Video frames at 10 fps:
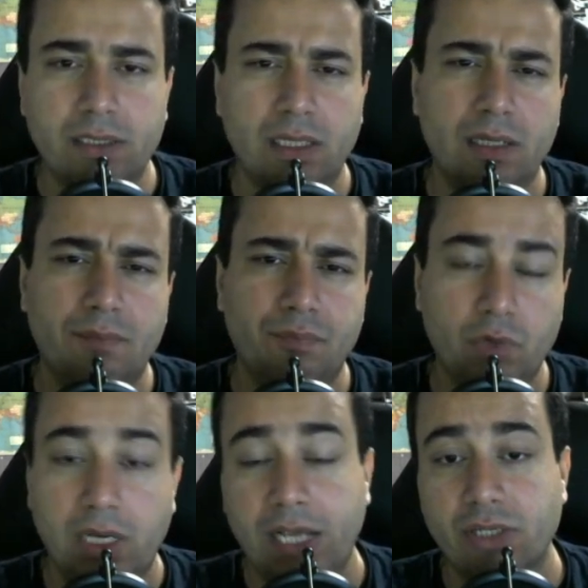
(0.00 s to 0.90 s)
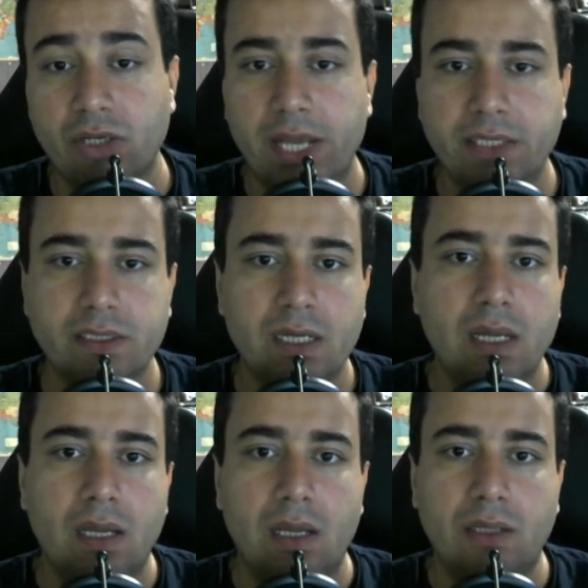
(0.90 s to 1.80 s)
you can actually connect
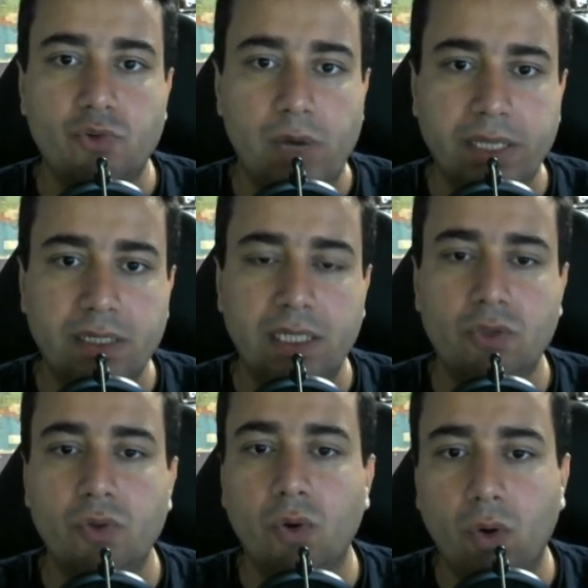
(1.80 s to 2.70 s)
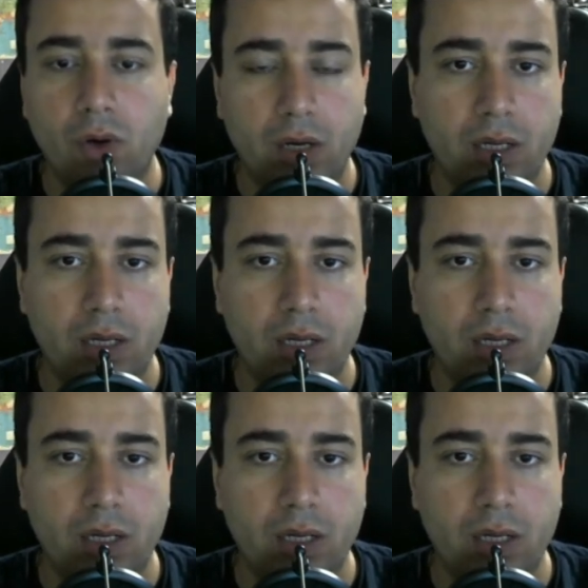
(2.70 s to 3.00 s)
directly to your